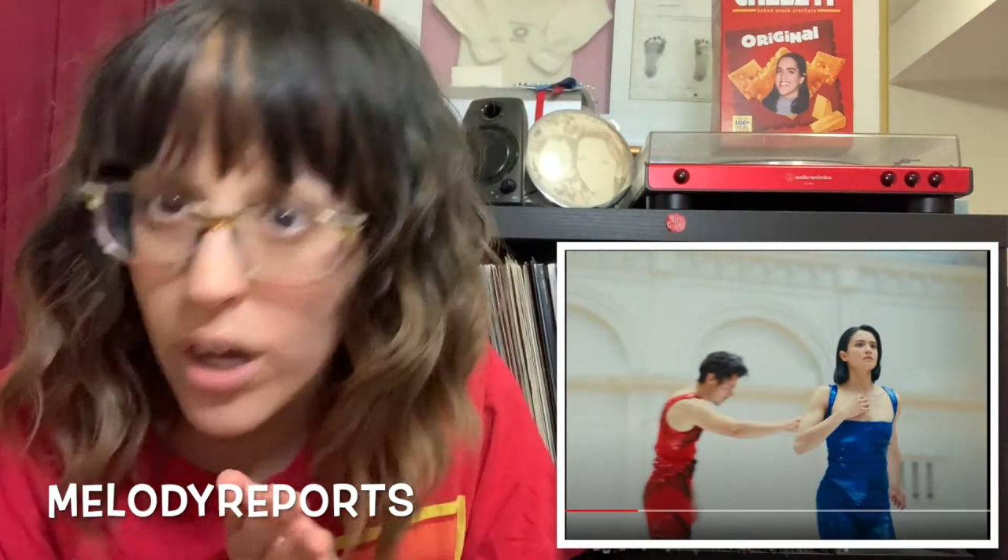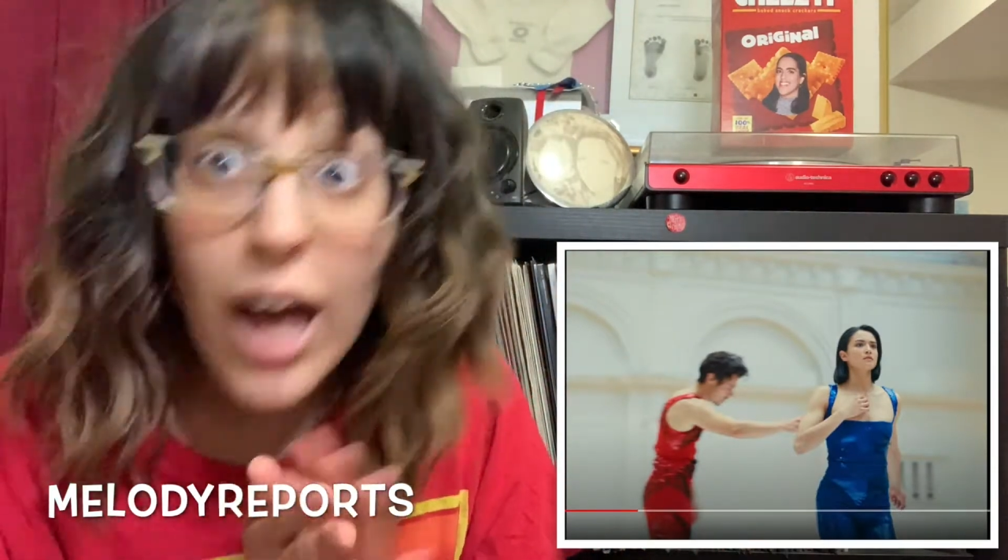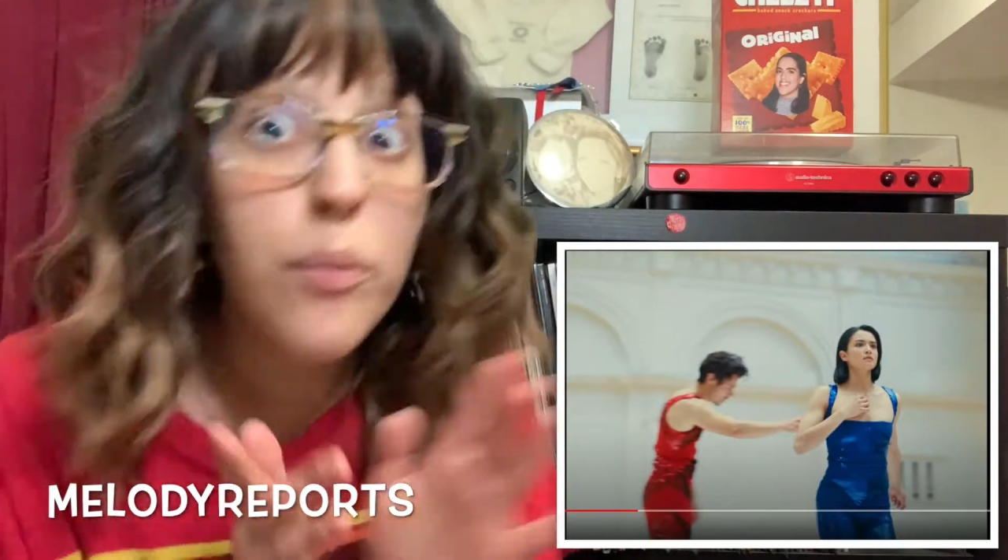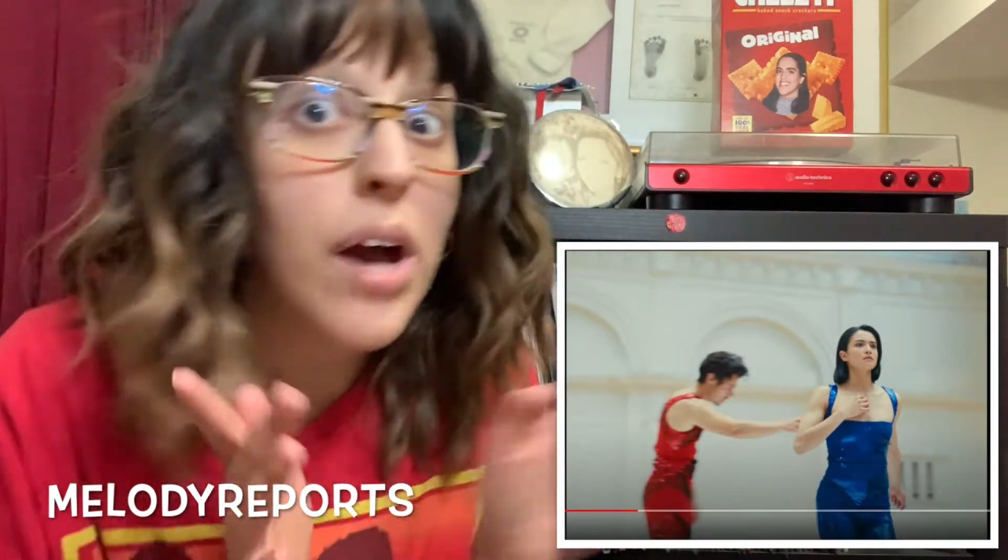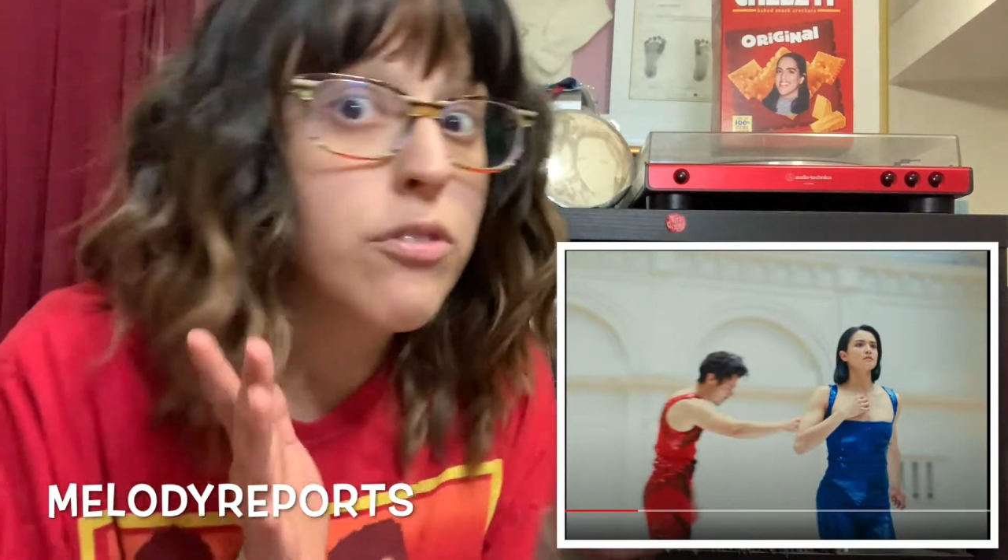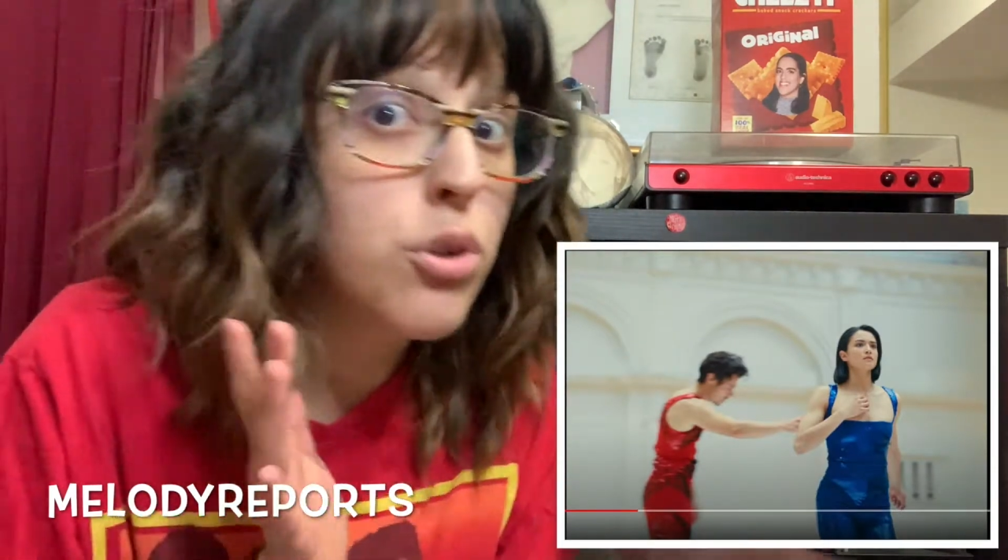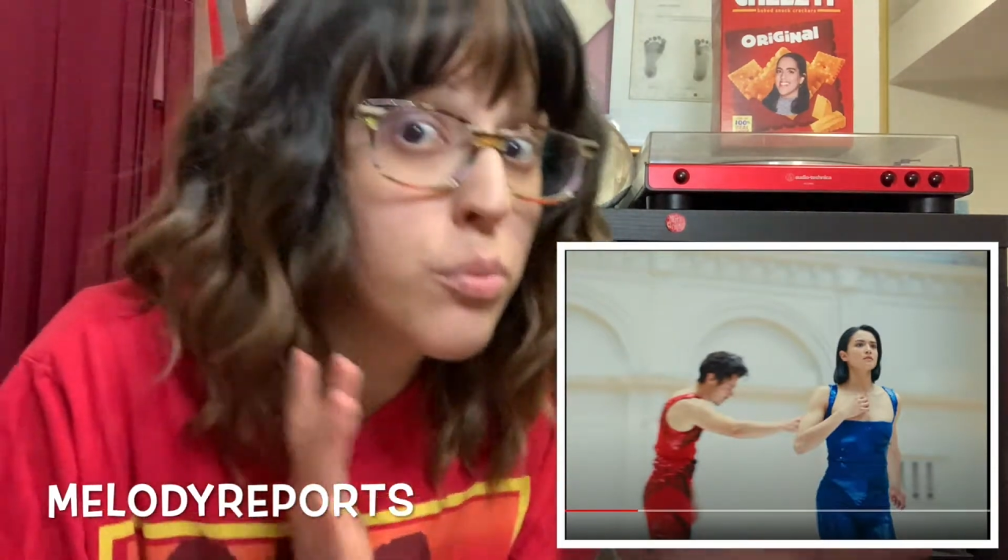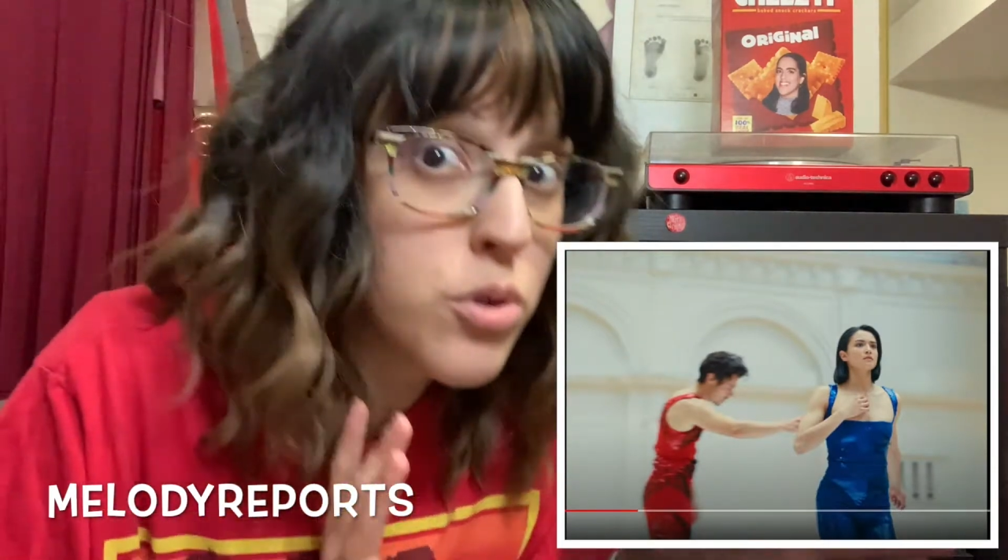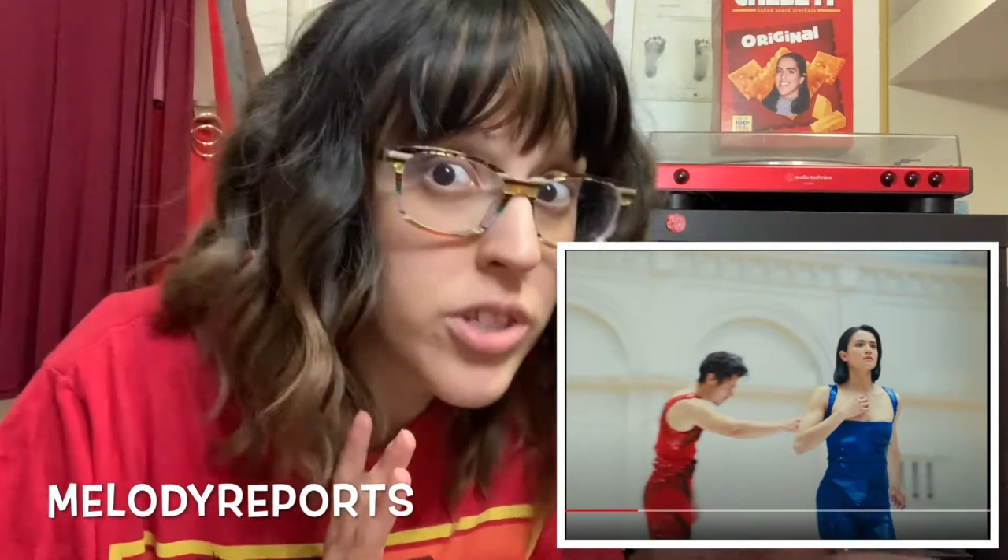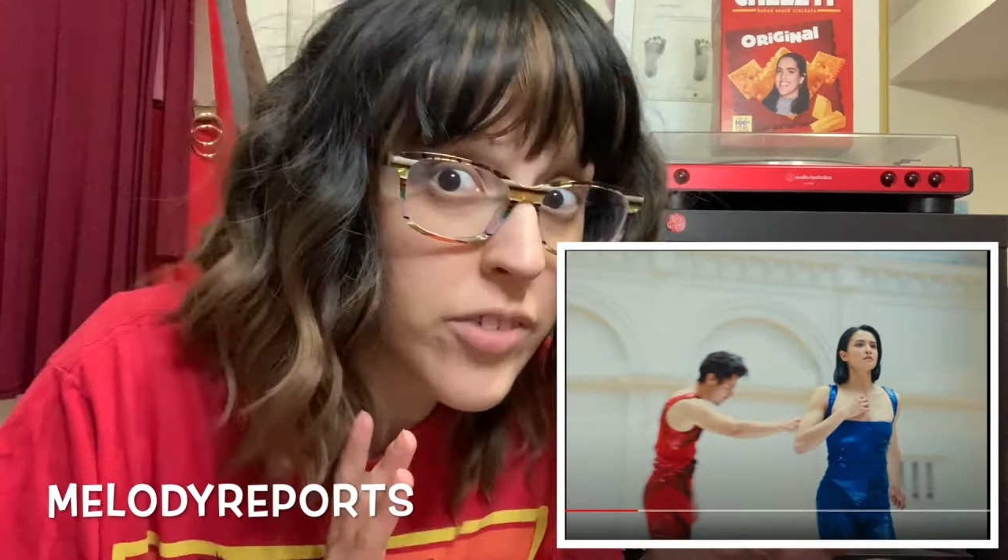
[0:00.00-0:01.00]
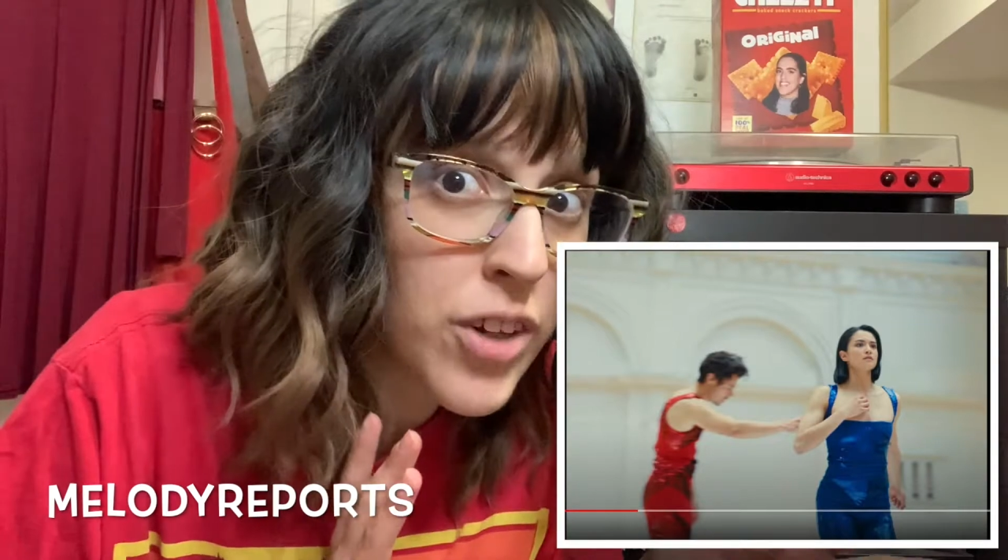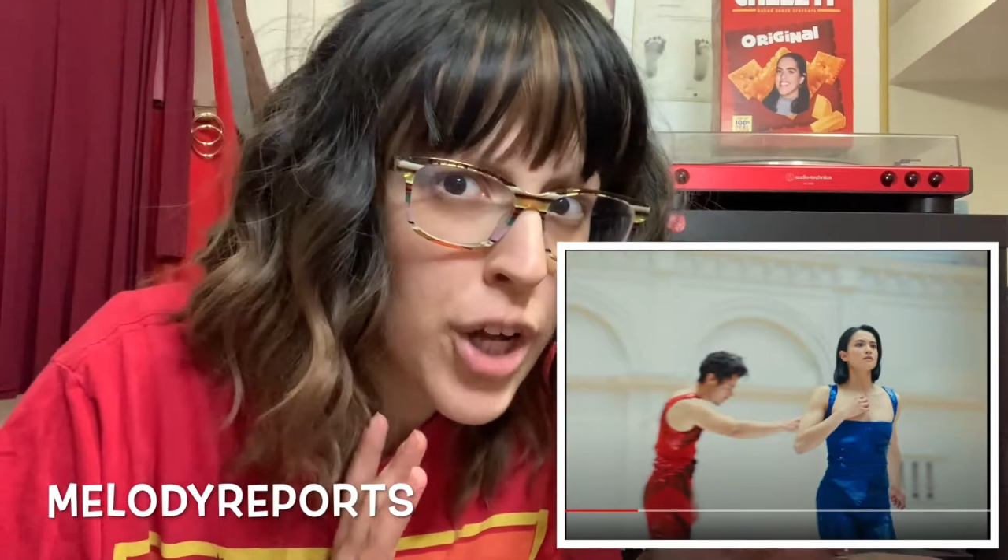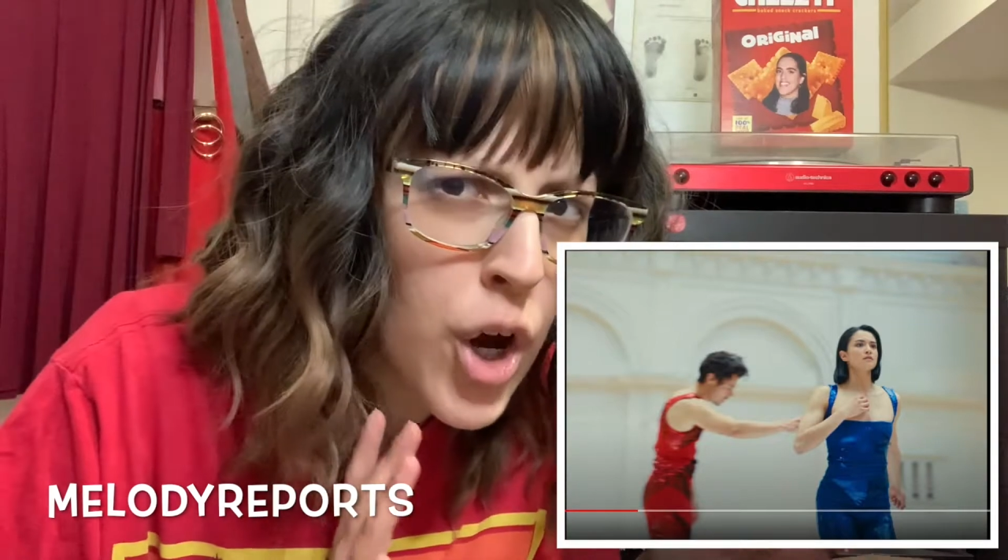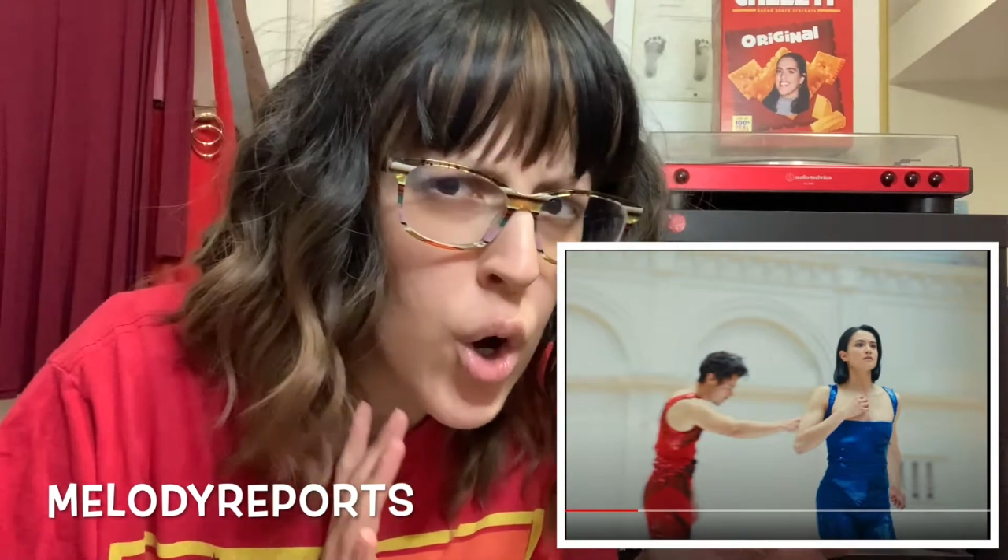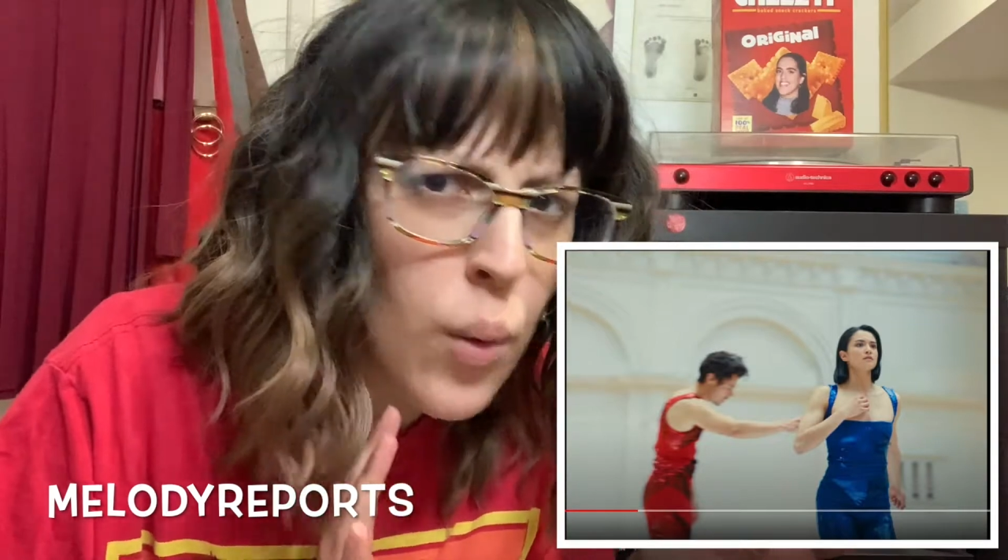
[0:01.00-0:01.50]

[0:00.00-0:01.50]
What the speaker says: How do we have a new music video?